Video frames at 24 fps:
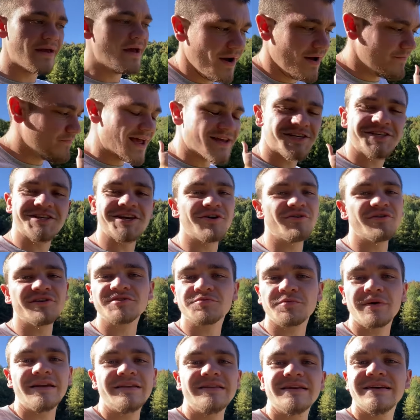But as soon
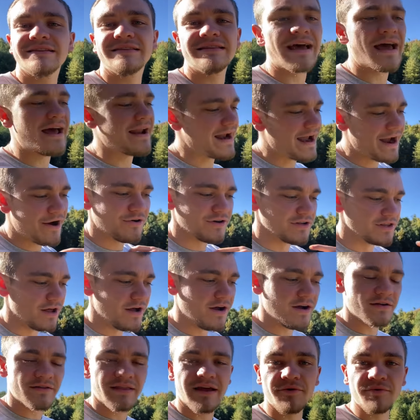as we did that, our
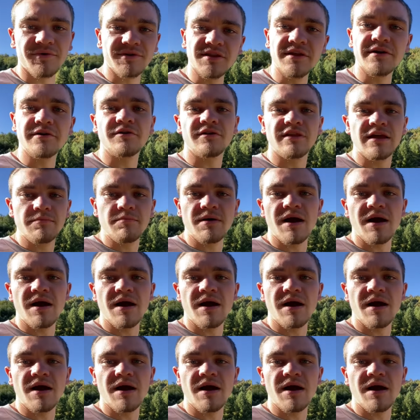luck, there would literally be